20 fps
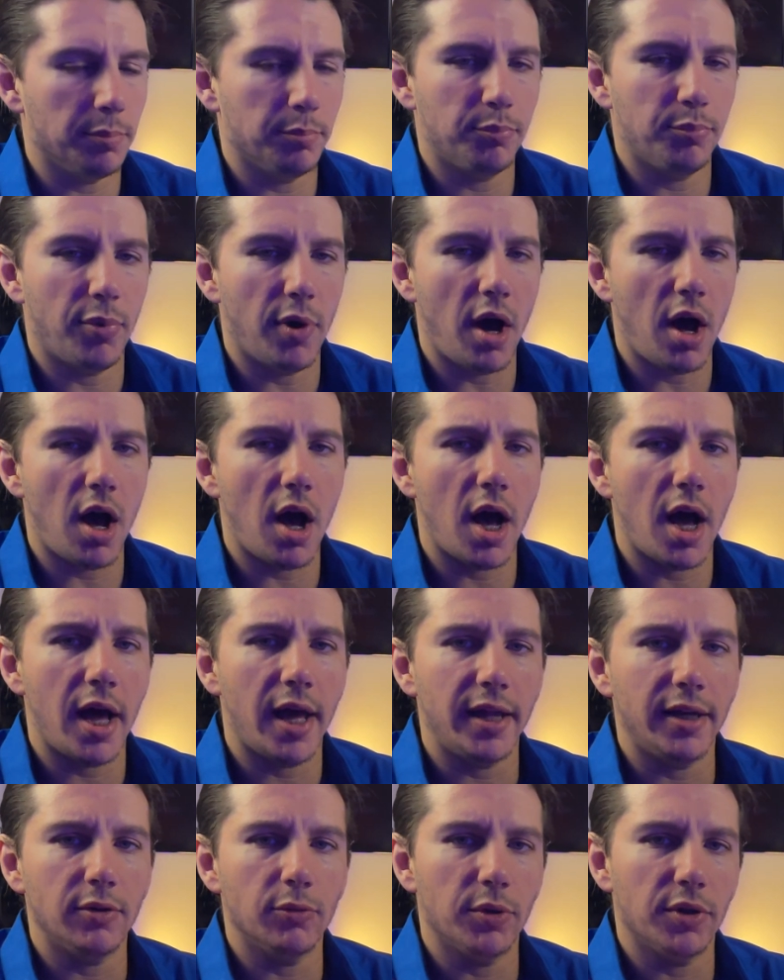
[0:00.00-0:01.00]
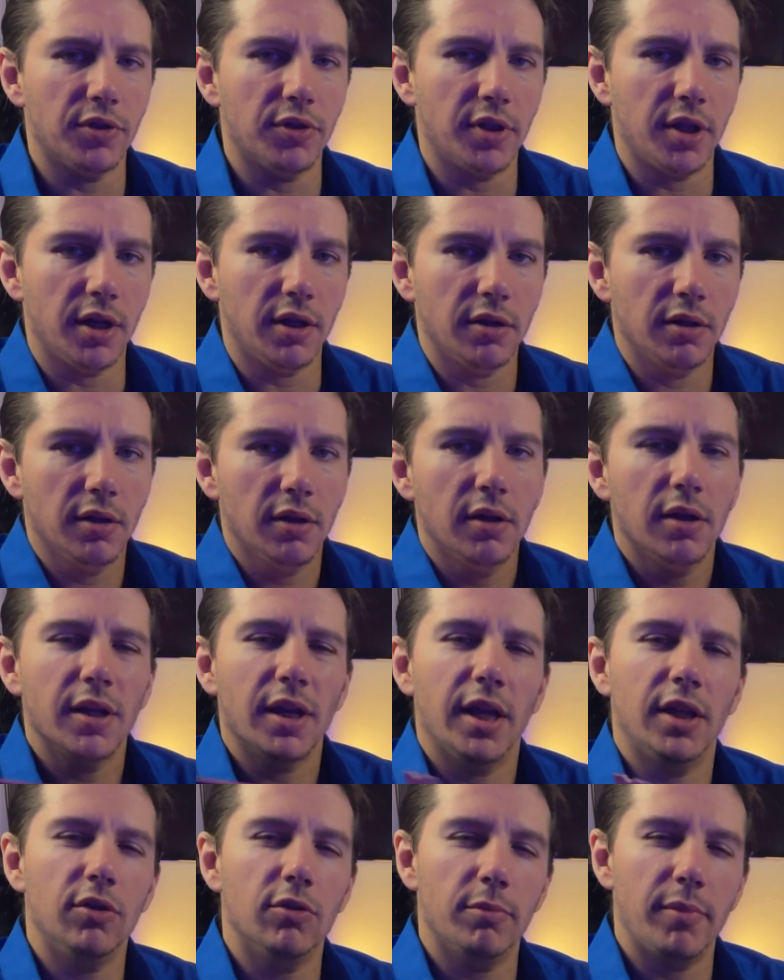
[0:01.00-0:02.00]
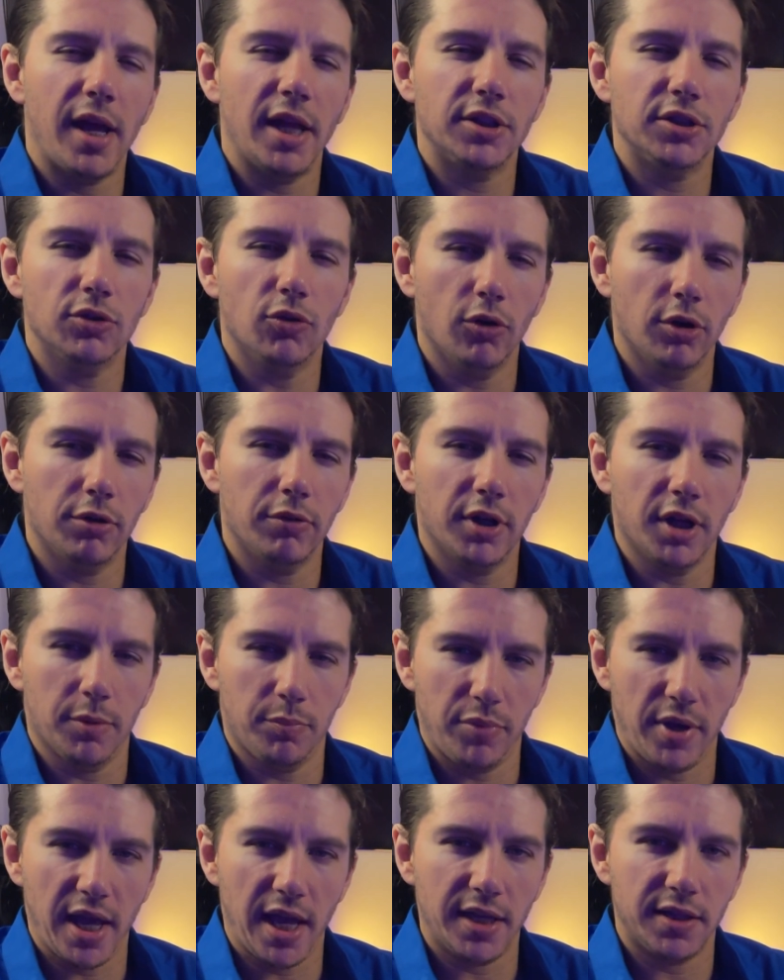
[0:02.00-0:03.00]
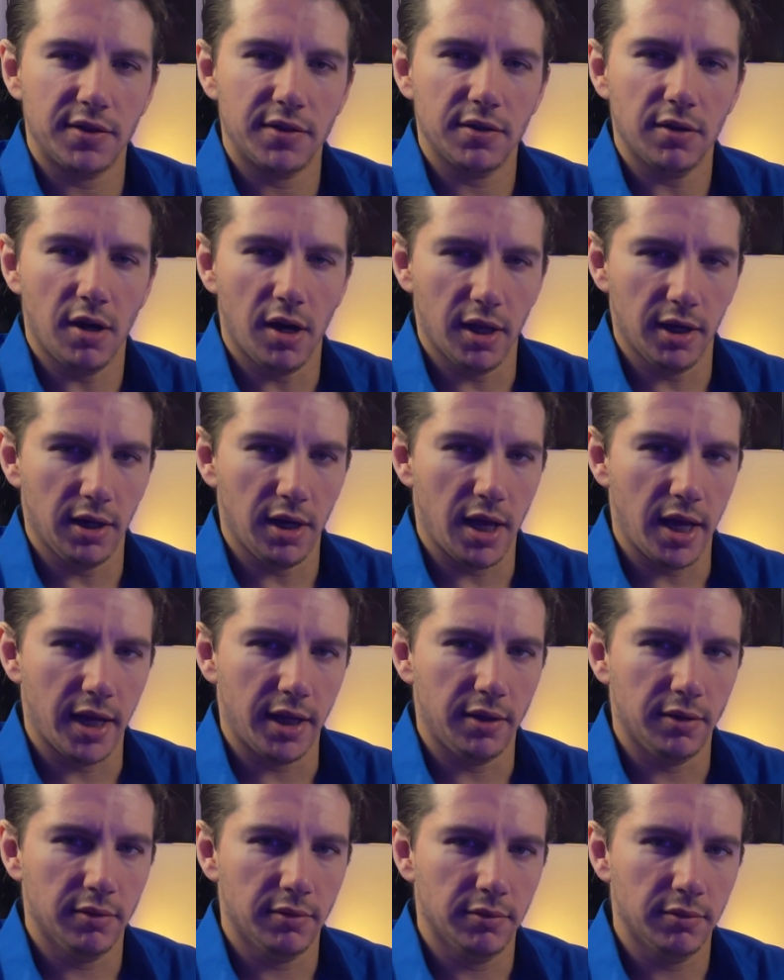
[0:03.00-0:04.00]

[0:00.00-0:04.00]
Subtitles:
bond with it. Can you imagine ordering a pet online?